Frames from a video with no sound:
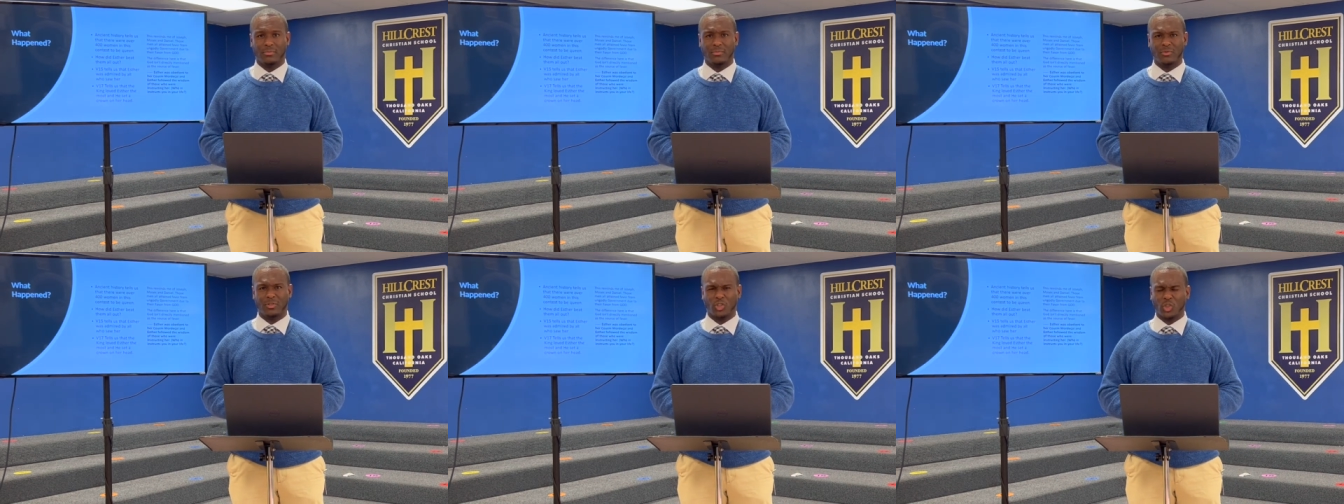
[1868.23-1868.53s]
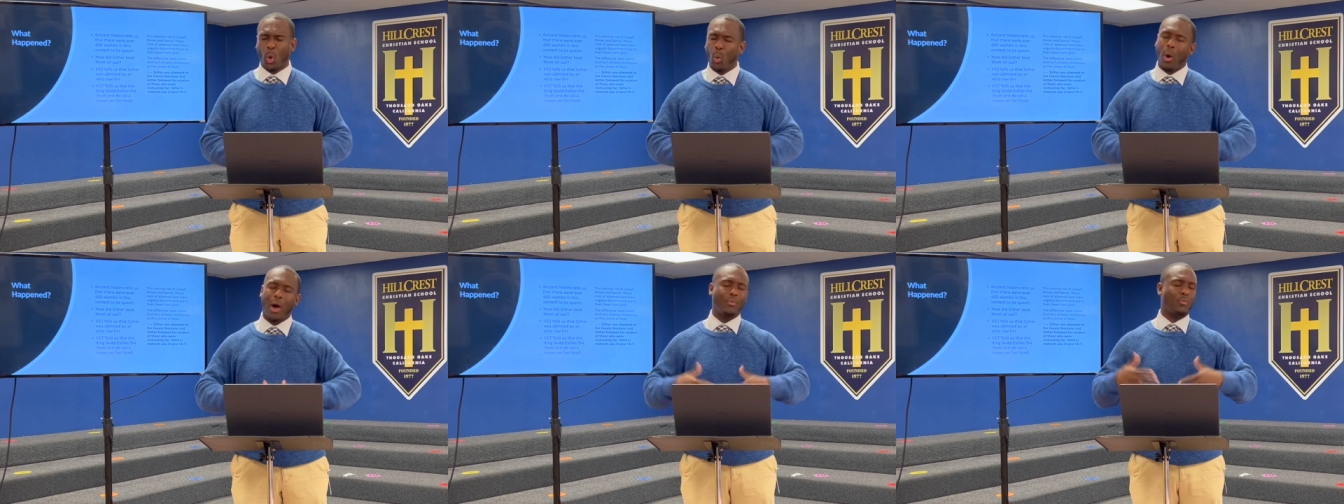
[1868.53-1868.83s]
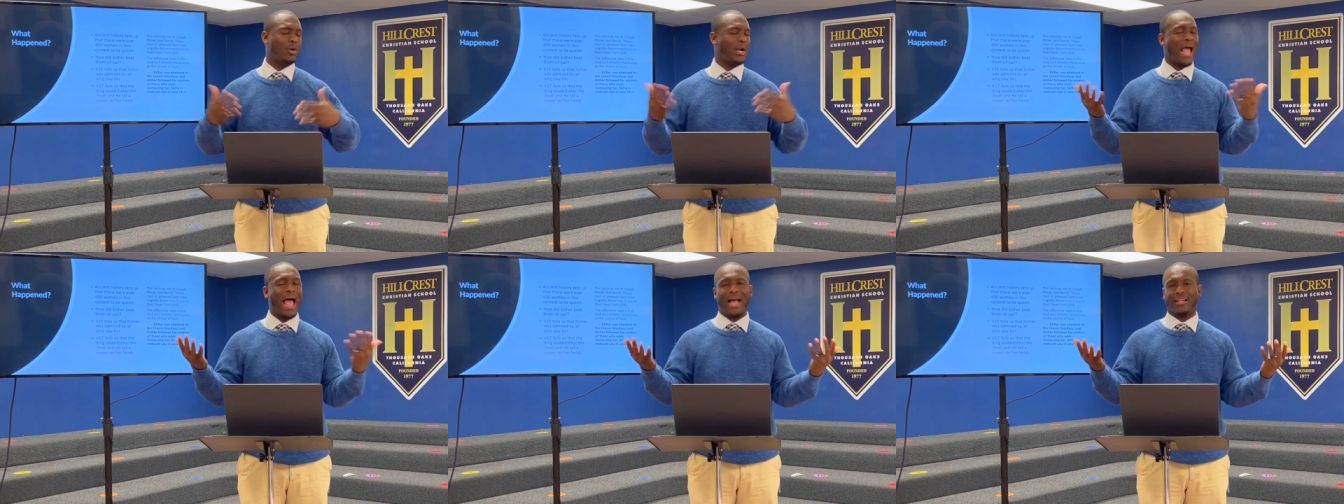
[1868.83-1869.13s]
So one
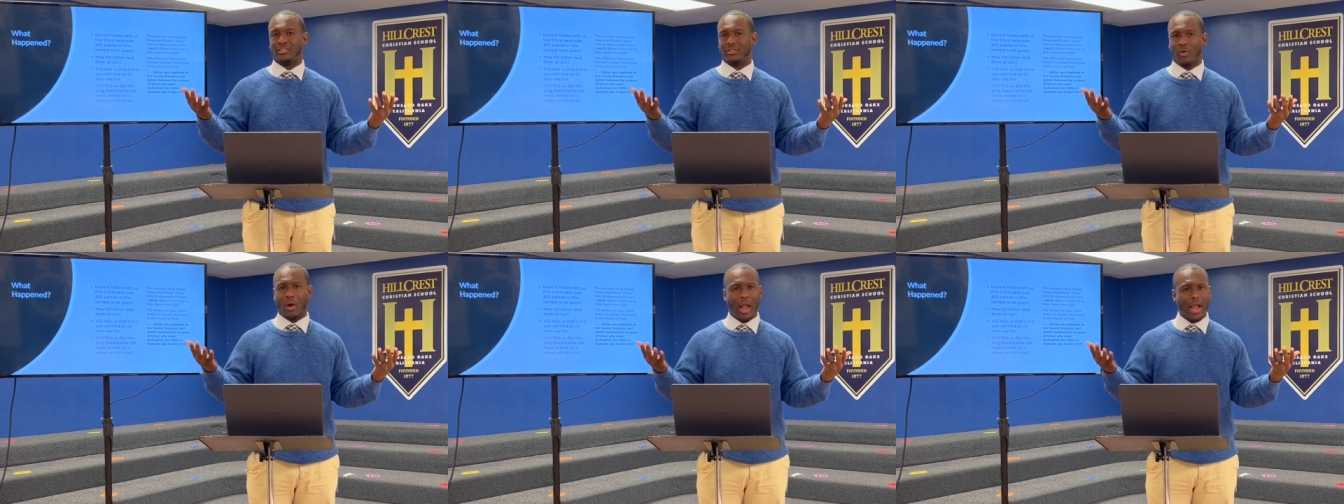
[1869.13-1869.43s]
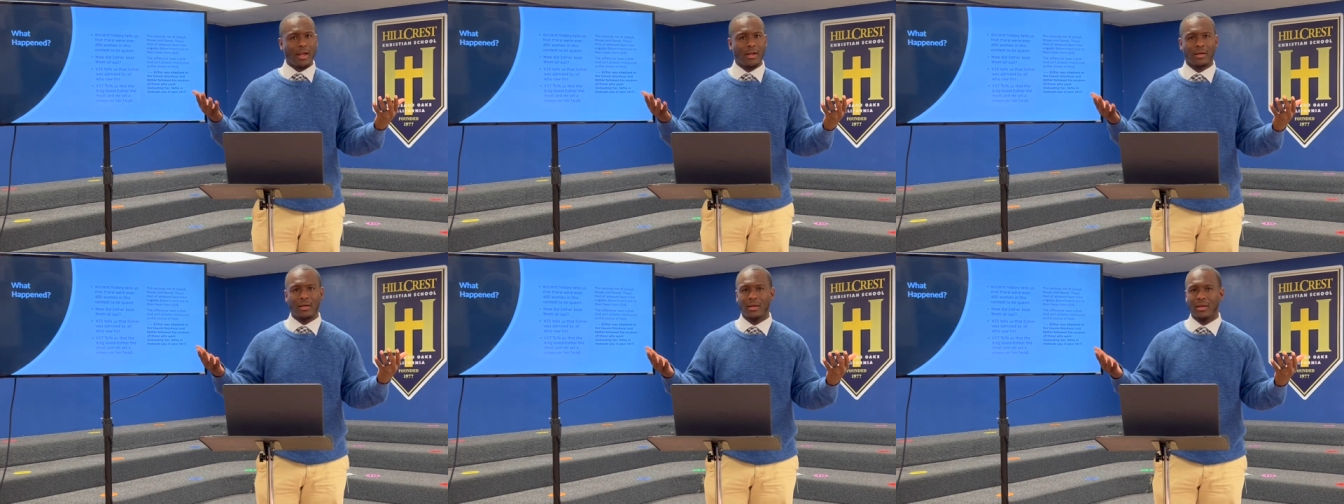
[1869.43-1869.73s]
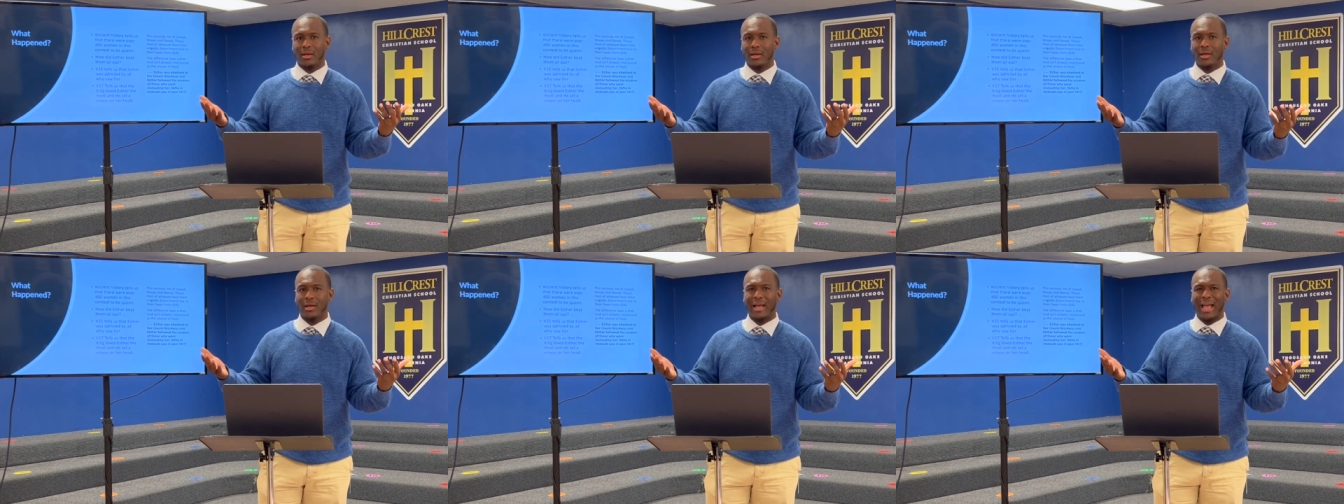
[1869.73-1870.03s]
would ask, right?
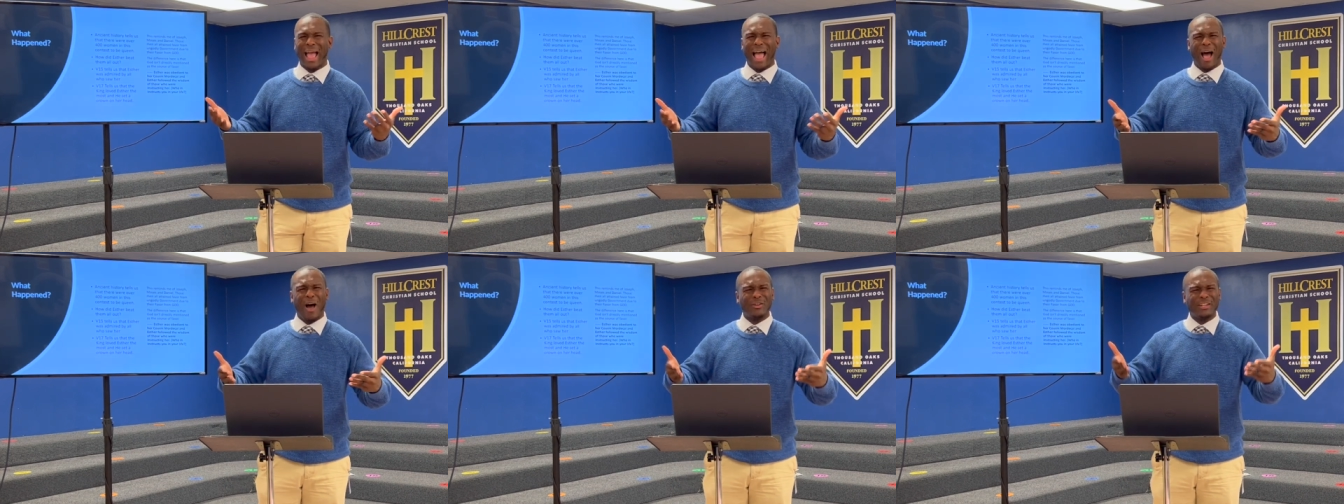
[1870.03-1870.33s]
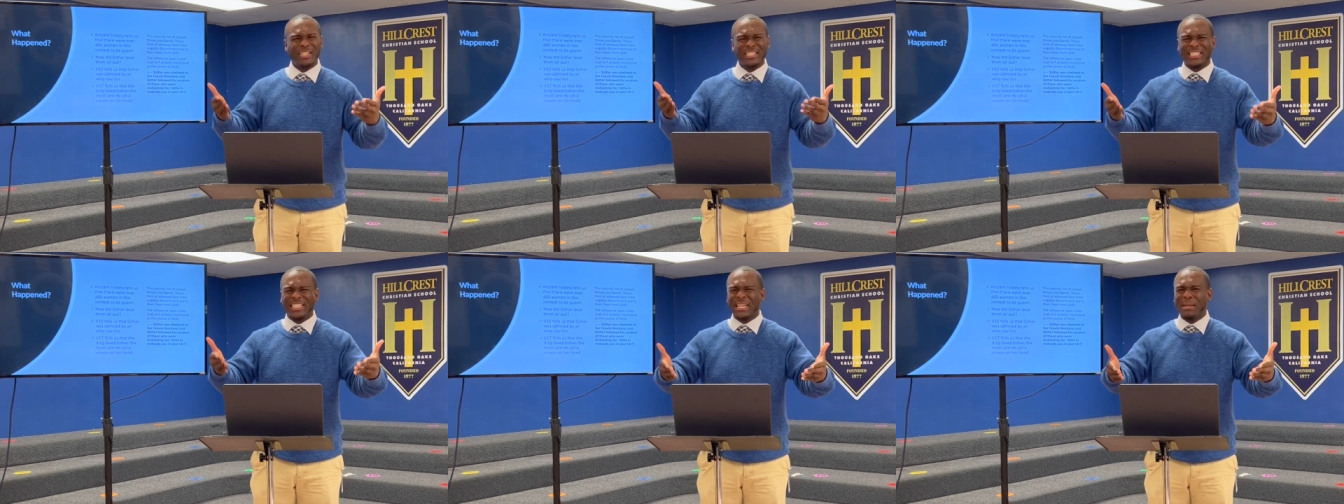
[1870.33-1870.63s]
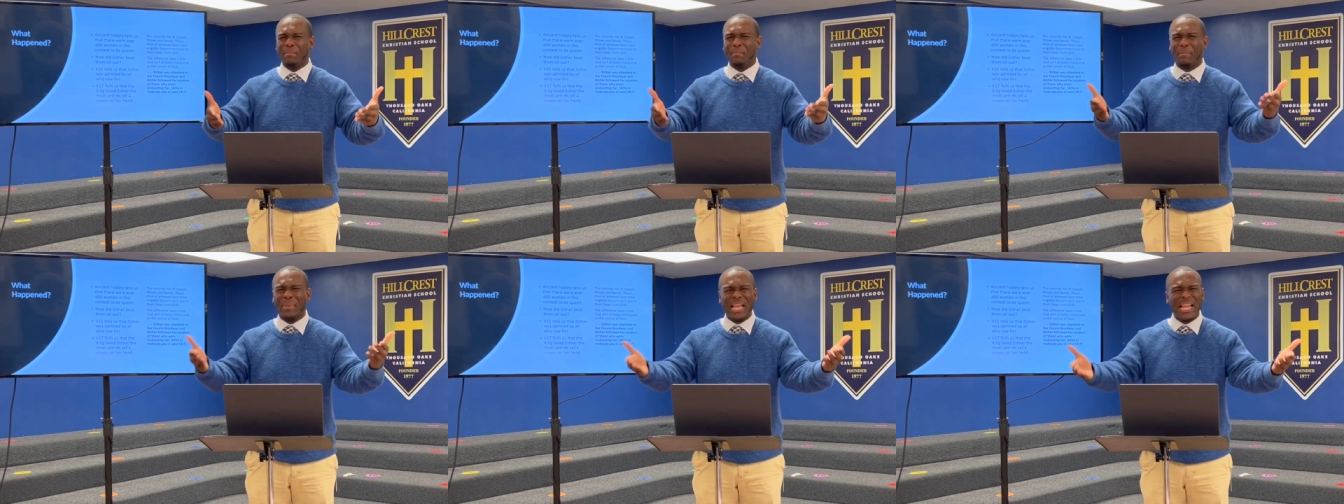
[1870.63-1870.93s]
How did she
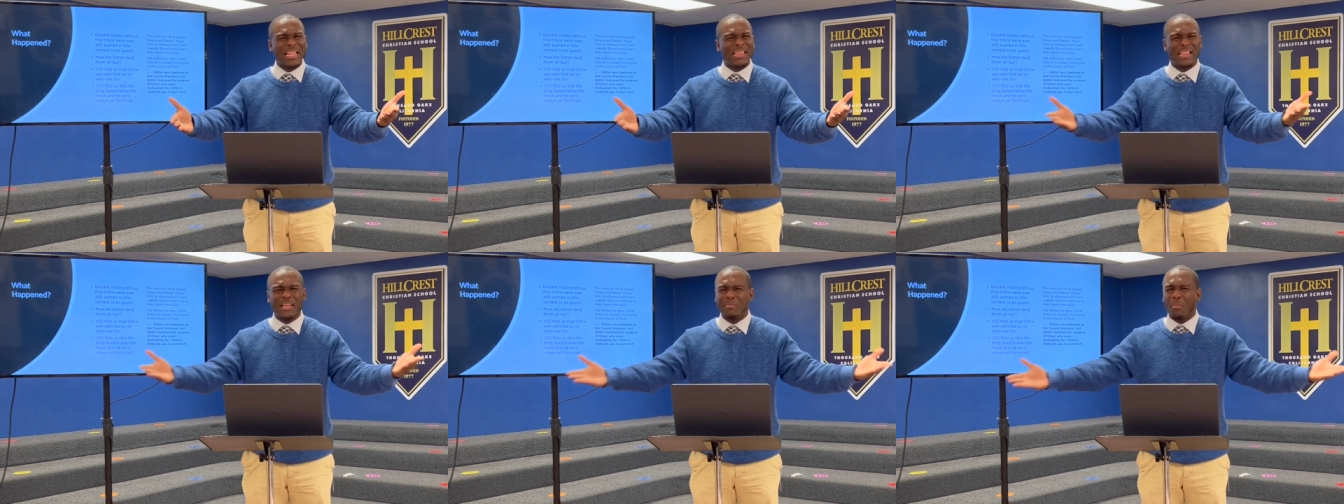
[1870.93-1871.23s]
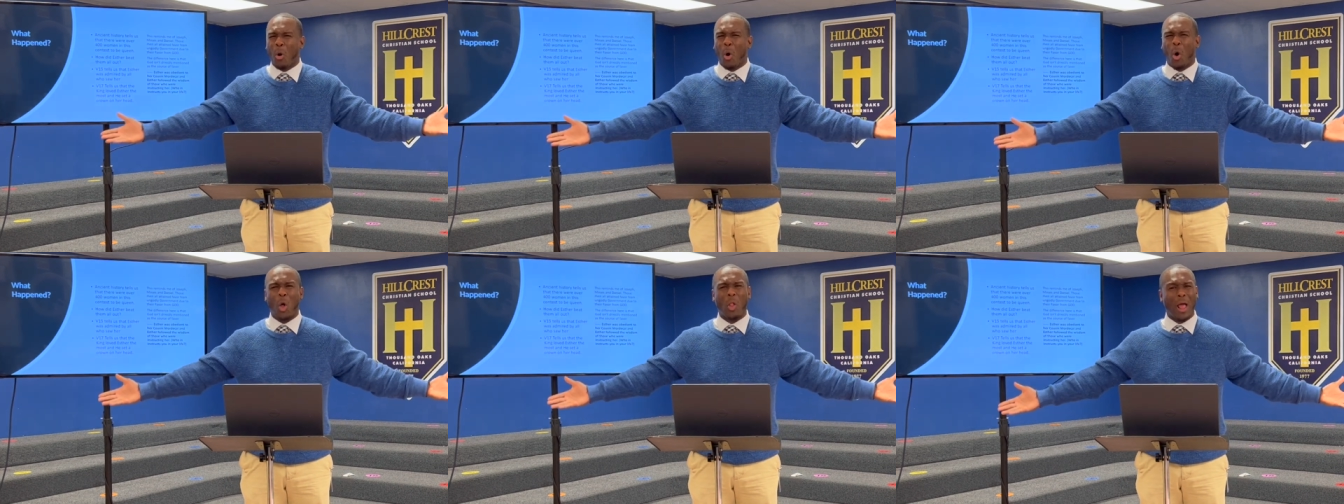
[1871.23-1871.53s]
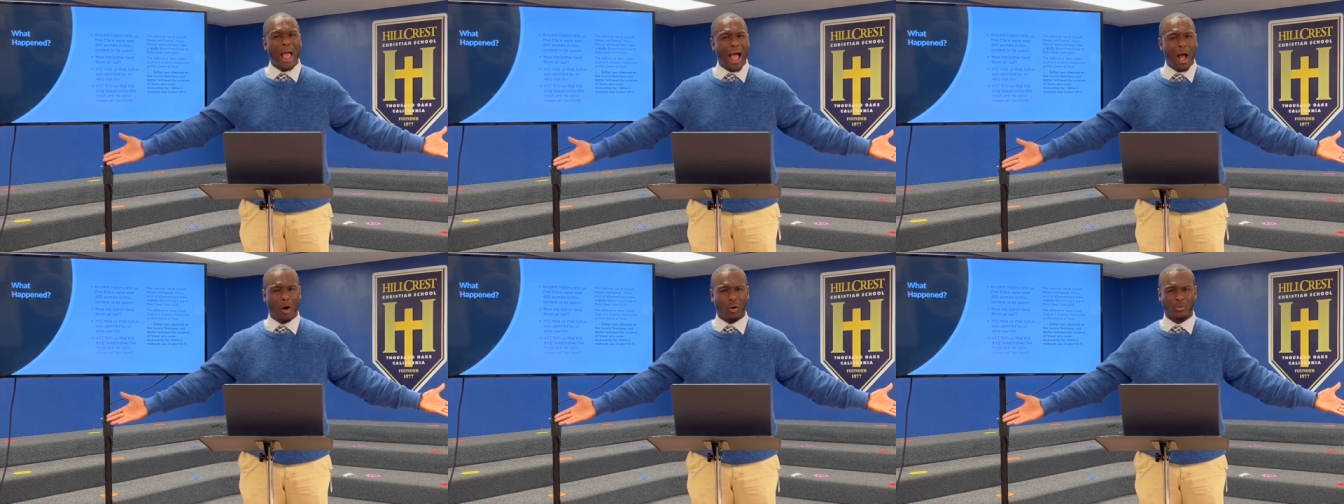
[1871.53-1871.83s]
beat them all
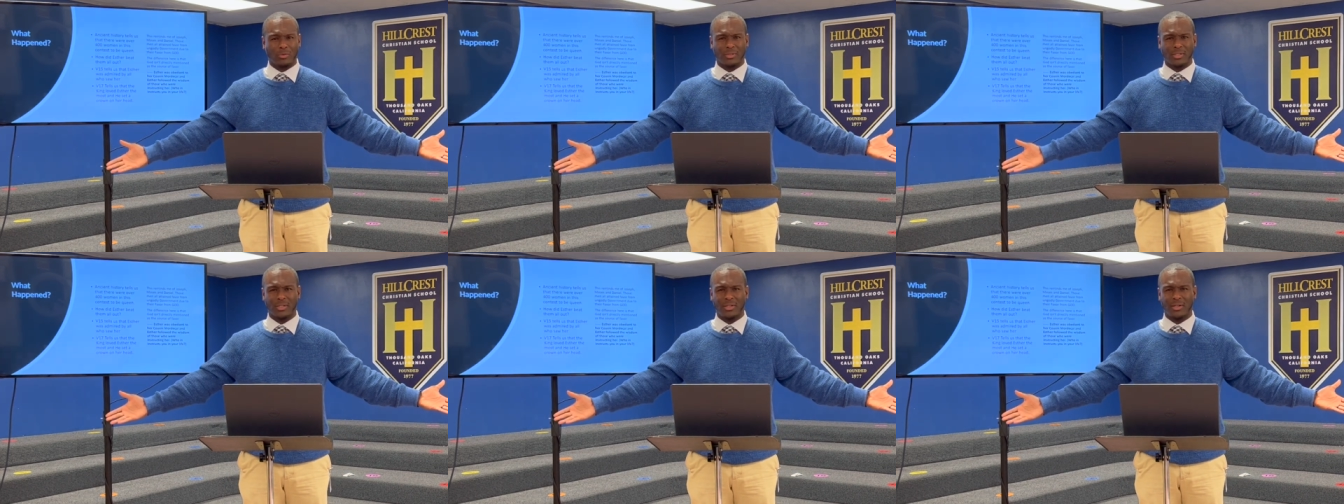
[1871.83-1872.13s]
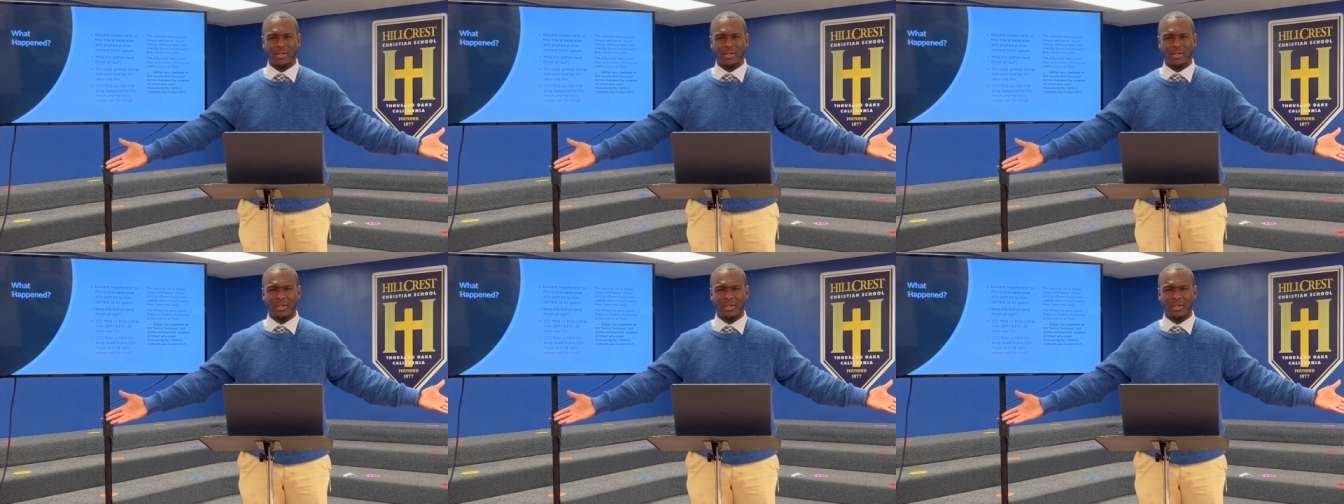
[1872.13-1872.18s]
out?